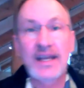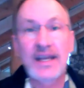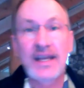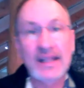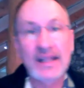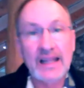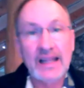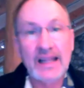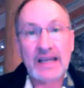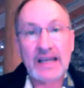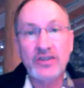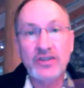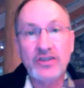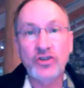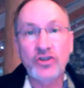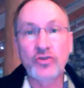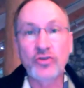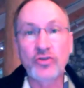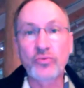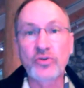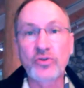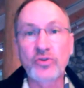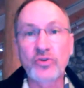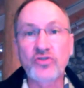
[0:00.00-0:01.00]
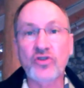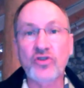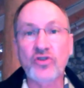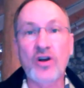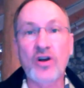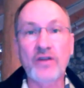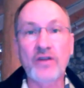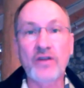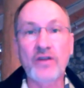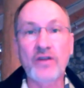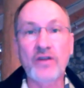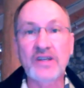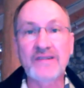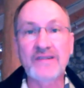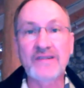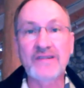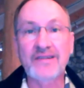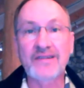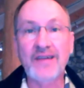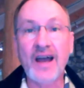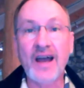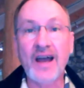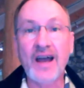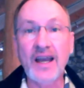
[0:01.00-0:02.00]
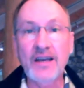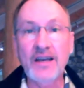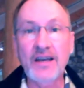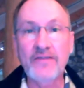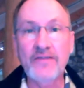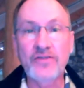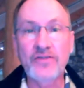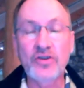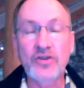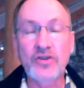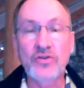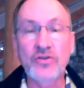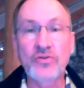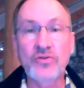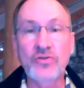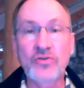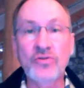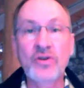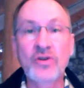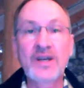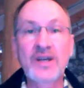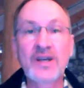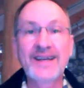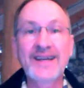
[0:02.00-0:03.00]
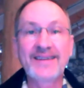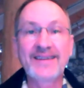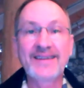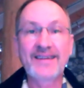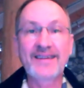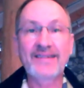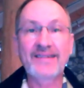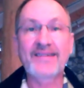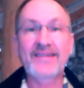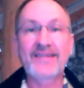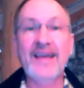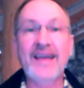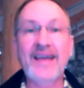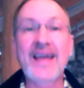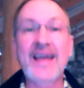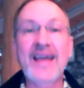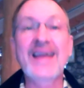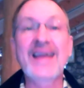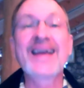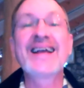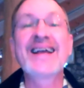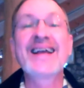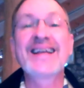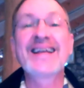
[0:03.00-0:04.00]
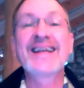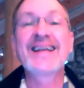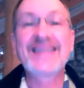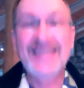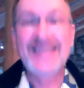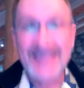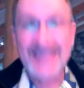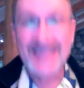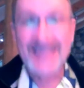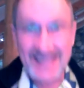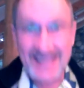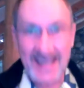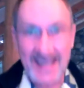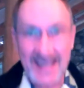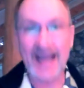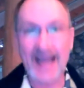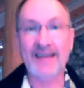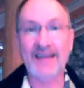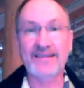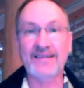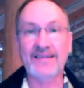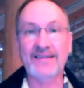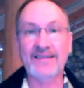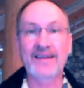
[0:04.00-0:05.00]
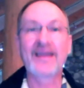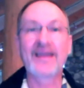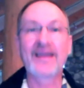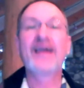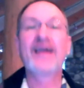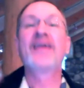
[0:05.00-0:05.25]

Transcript: unless you're resolved inside of you to say, yes,